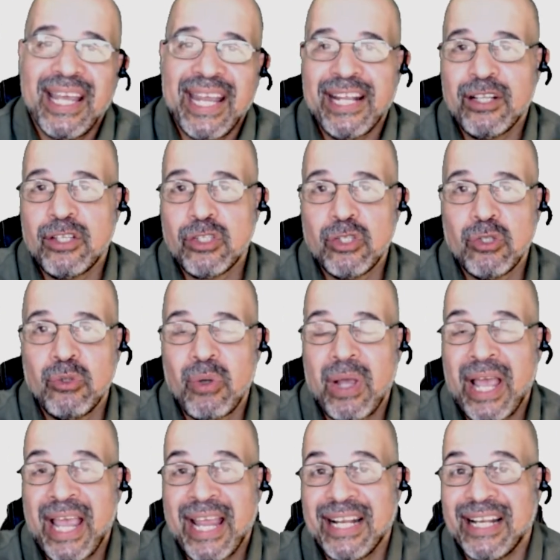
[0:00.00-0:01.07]
into
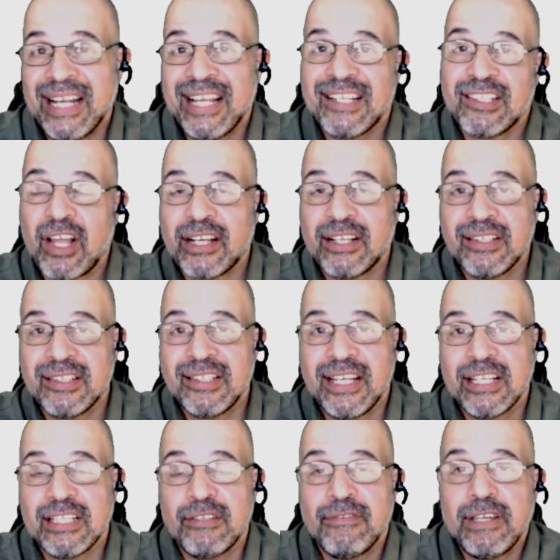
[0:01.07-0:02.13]
a list like a
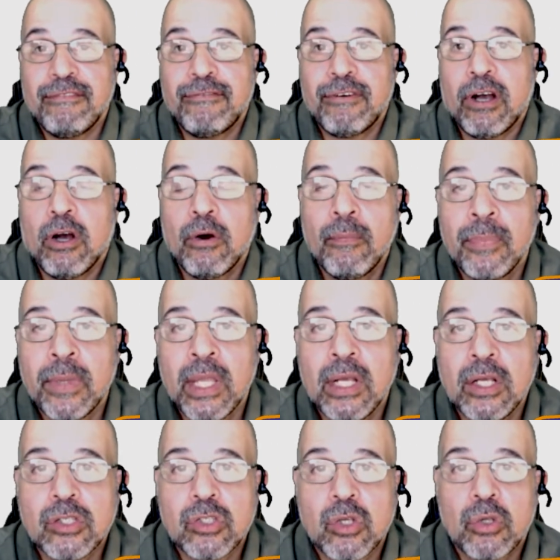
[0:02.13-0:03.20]
CSV file
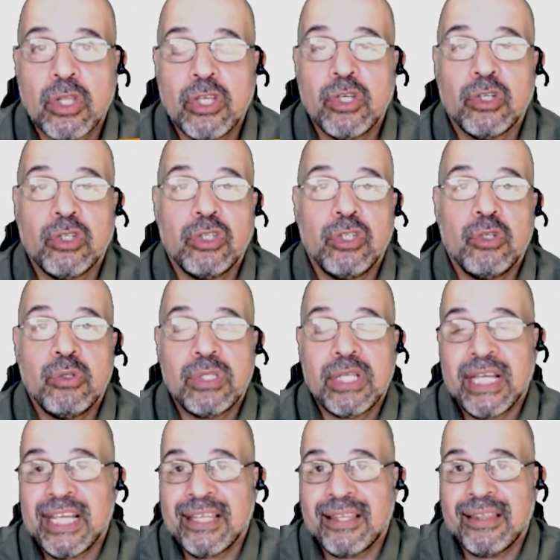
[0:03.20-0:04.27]
so that you can use
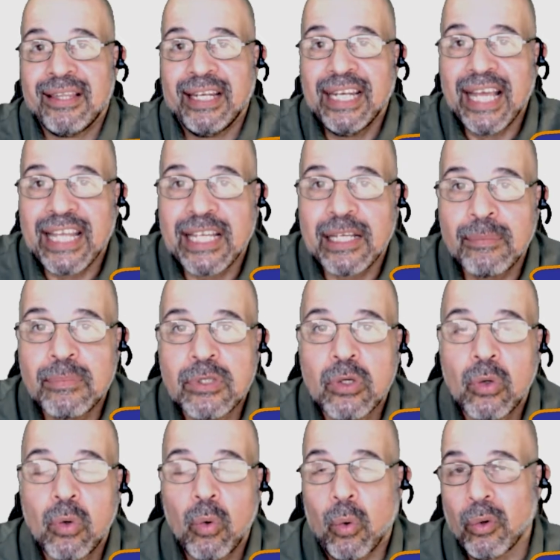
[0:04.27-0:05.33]
either the names
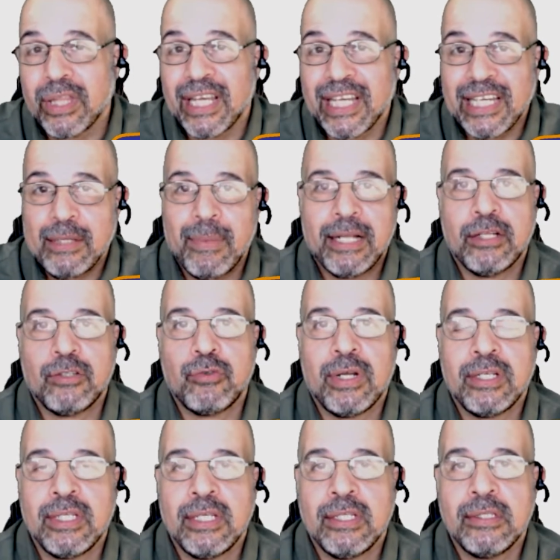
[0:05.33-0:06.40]
or the email
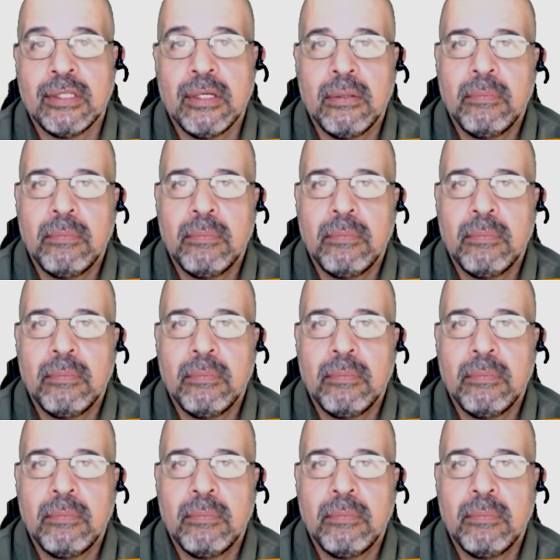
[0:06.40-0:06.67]
addresses,